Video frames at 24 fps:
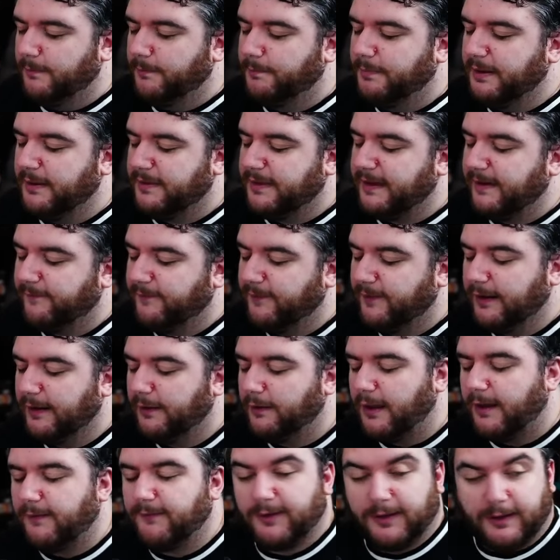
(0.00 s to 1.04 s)
but definitely
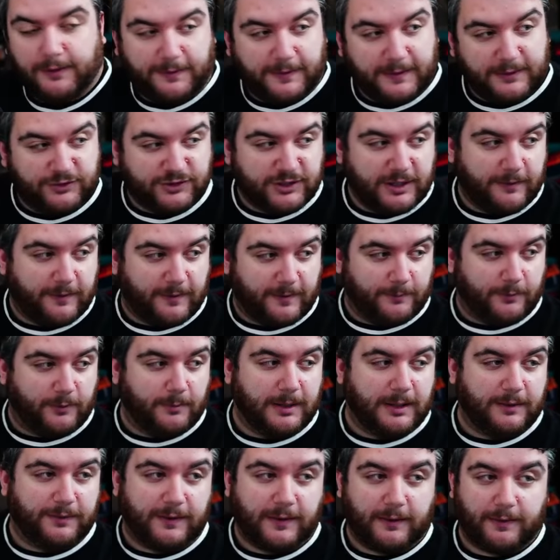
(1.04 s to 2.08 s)
Lavalith and Chains of
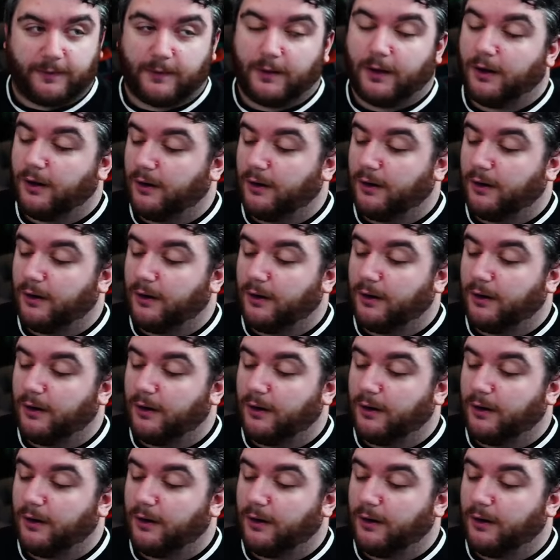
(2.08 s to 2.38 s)
Prometheus